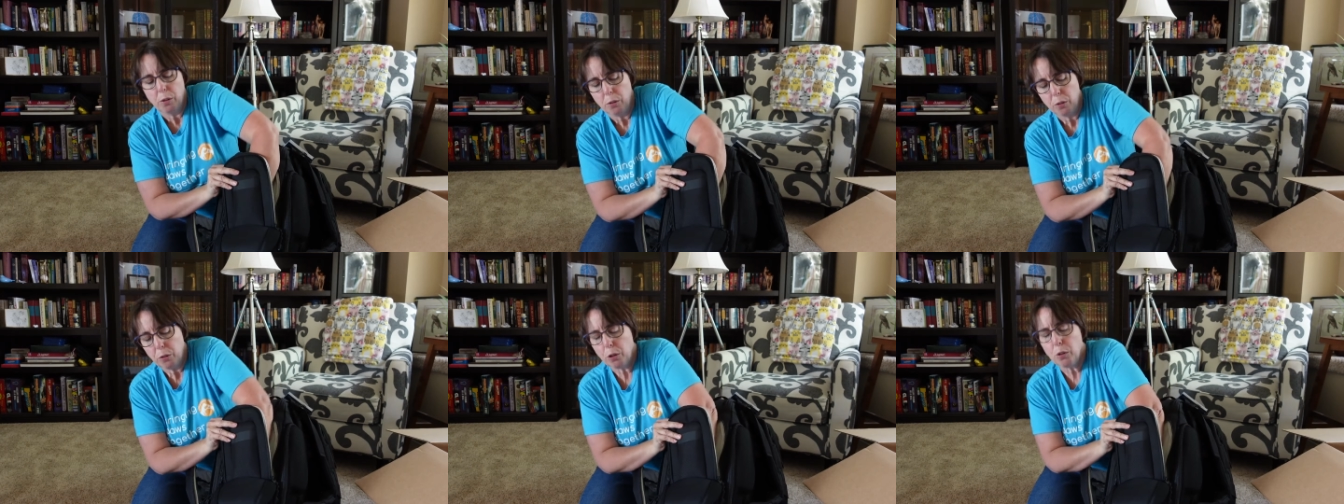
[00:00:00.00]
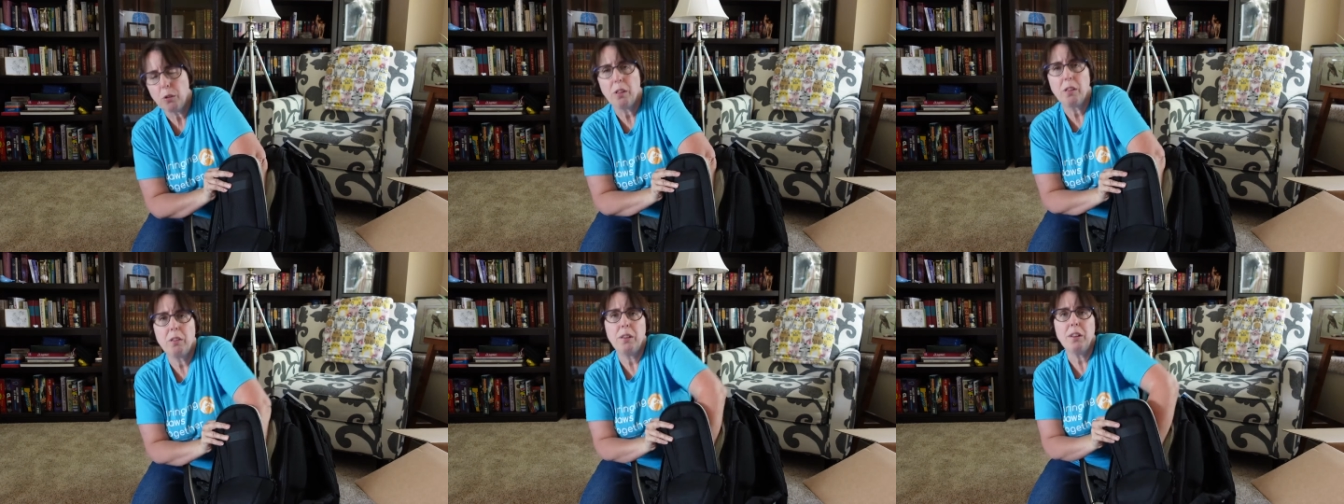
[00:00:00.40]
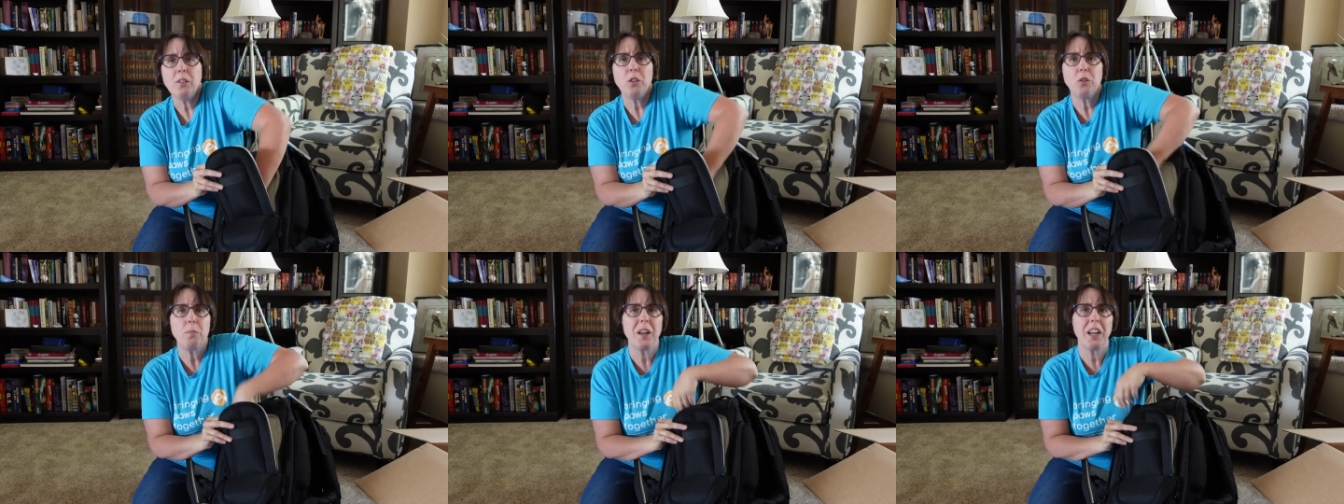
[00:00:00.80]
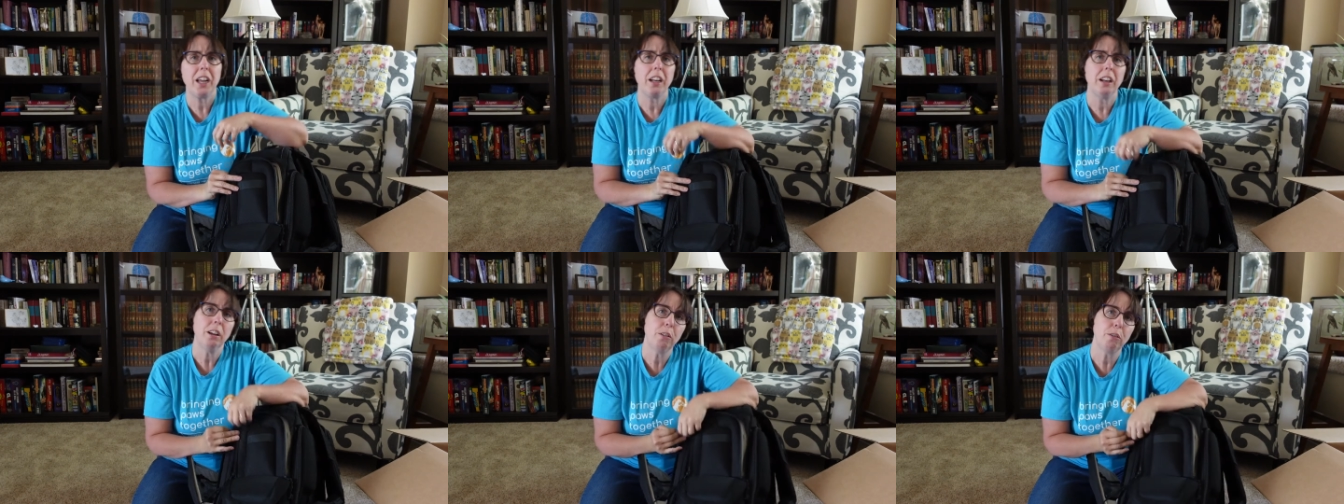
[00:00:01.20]
So this is
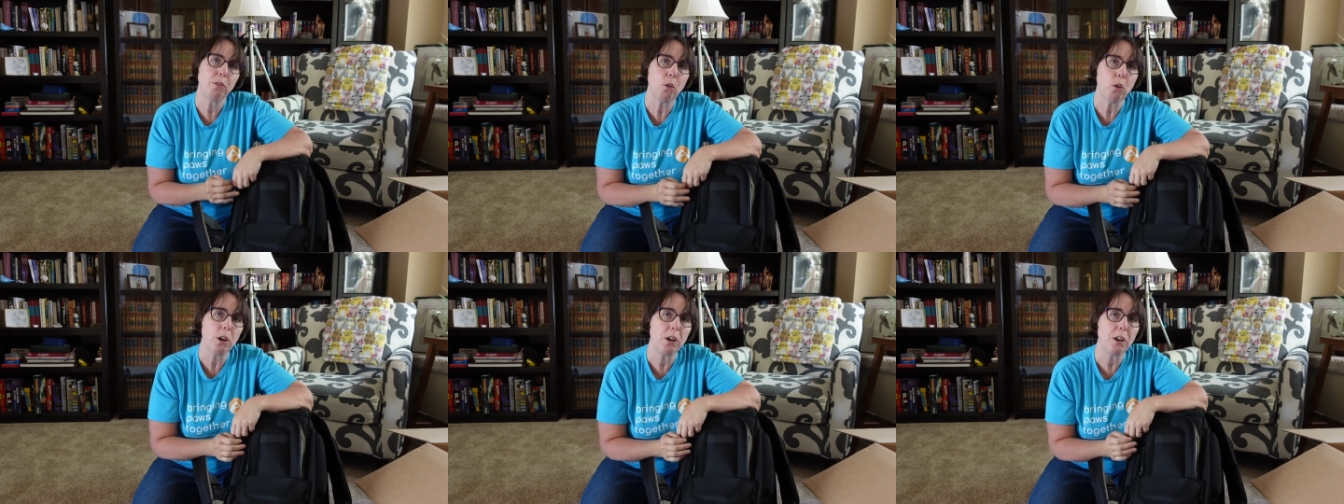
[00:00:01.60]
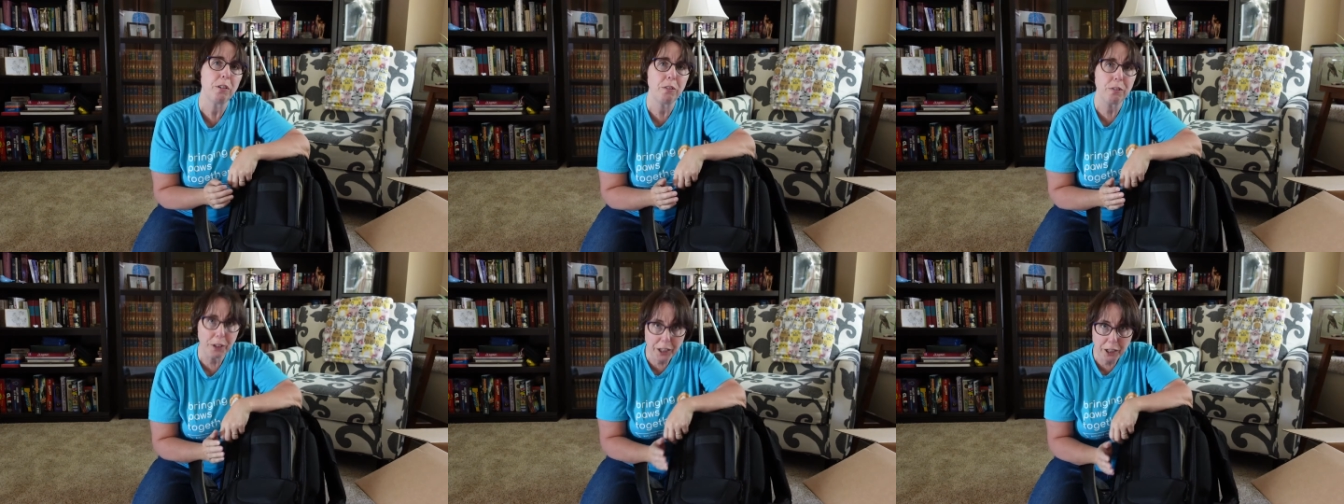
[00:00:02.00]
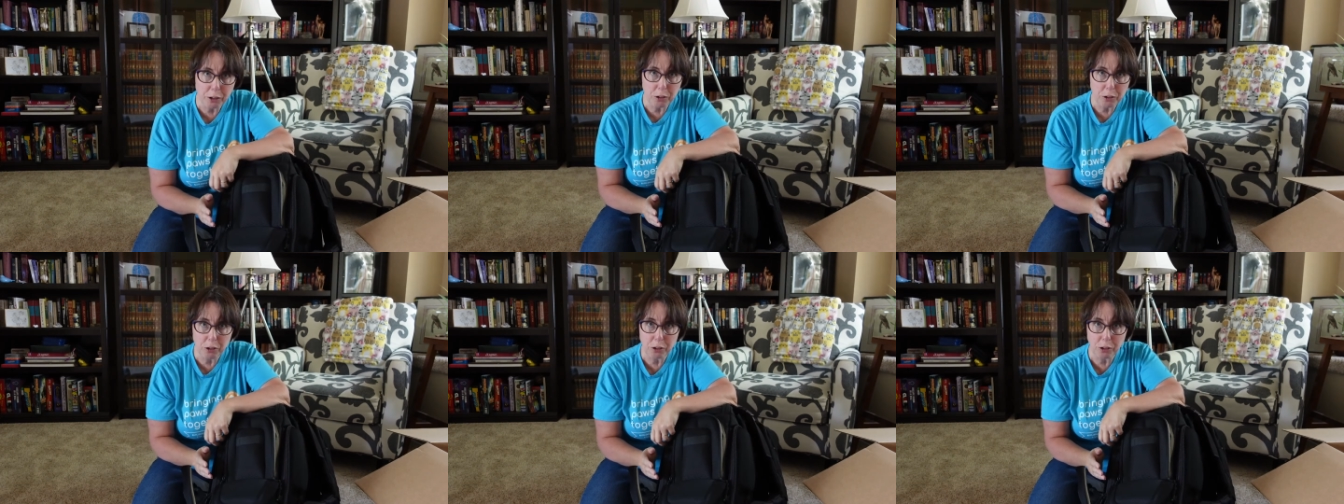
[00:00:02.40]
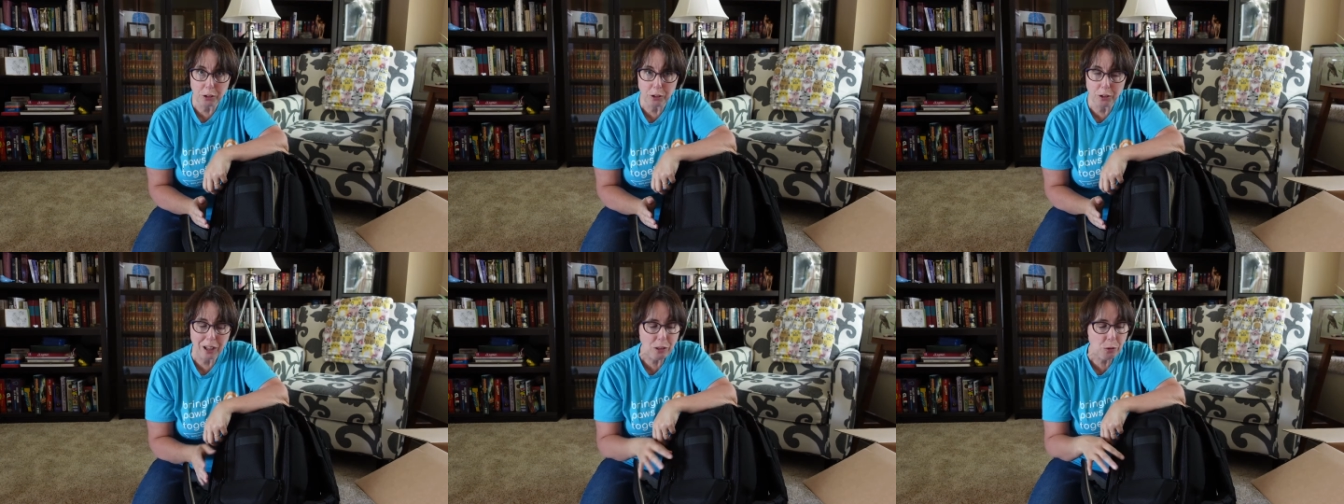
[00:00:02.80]
made for video
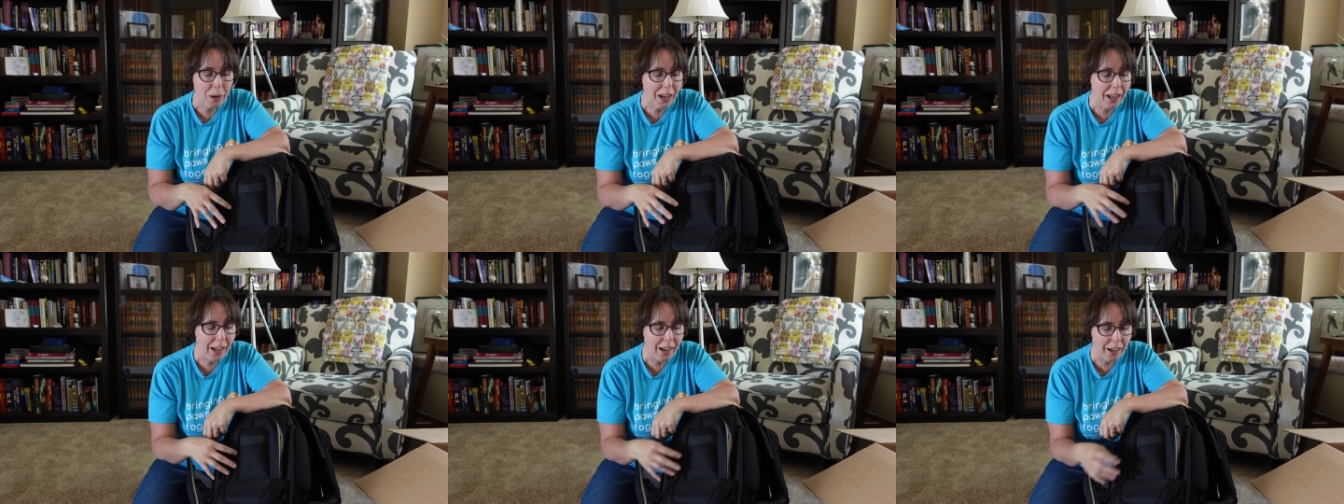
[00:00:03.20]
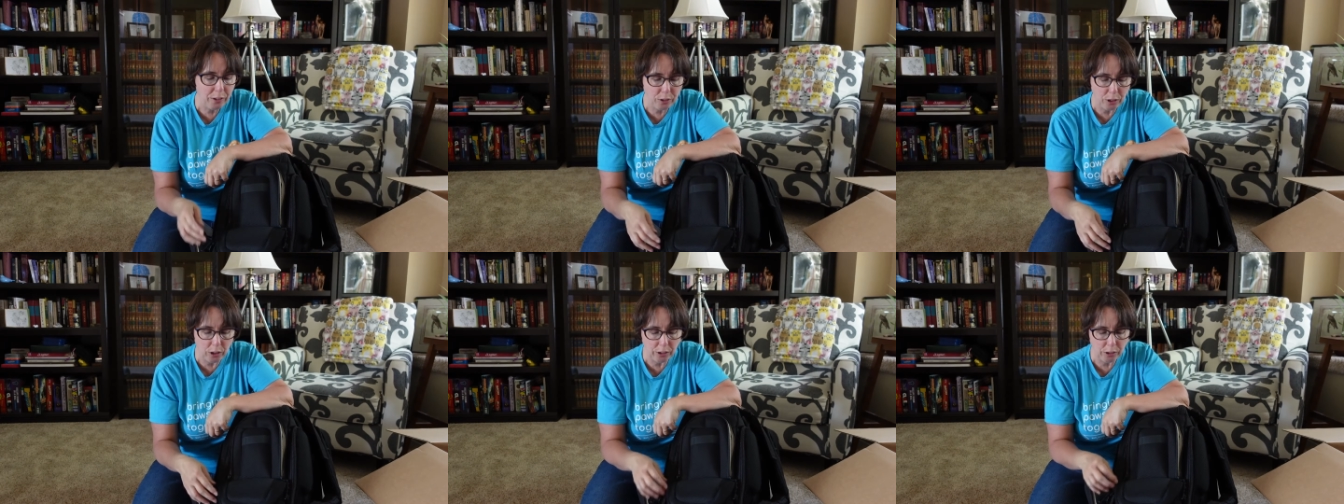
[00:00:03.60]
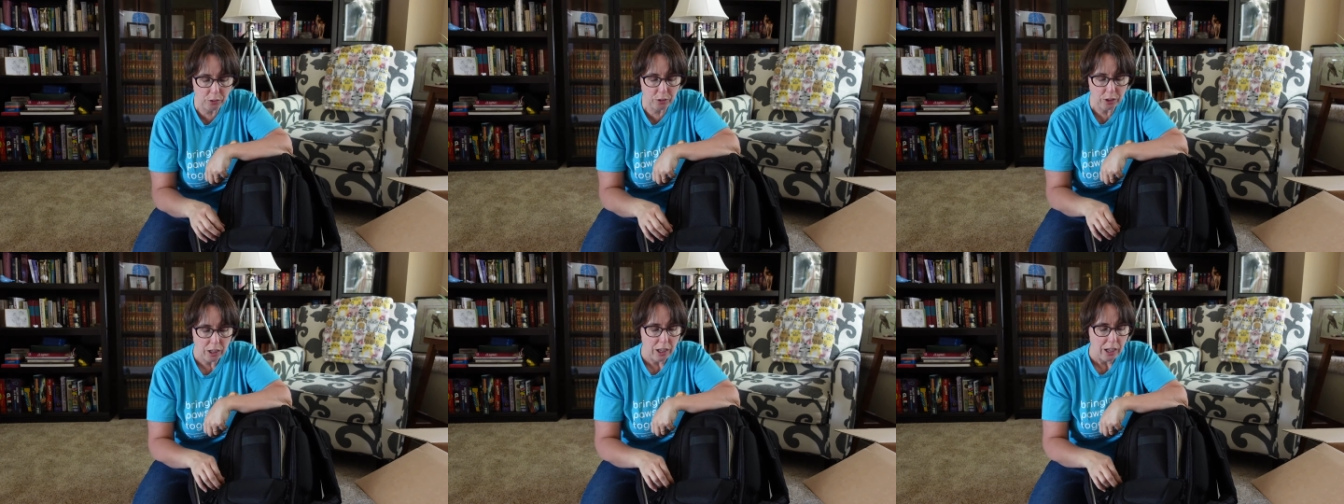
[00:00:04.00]
shooters. That's why it has all these